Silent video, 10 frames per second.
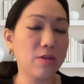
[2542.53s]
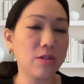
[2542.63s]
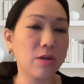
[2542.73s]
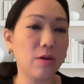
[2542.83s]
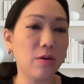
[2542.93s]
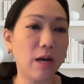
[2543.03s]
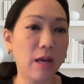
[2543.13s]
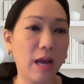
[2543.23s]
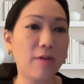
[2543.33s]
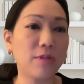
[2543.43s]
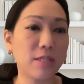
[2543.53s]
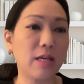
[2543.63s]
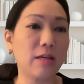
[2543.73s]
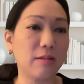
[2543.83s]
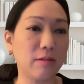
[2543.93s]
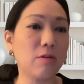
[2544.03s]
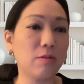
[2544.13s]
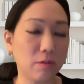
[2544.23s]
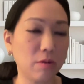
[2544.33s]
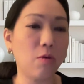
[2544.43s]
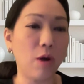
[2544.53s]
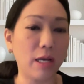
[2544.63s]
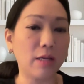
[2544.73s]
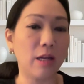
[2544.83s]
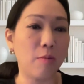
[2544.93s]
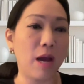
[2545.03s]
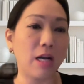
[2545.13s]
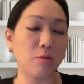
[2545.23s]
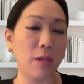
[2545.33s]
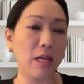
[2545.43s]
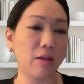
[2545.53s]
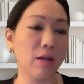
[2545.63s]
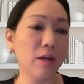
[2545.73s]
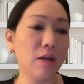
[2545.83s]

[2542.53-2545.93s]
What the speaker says: So I have seen quite an impact made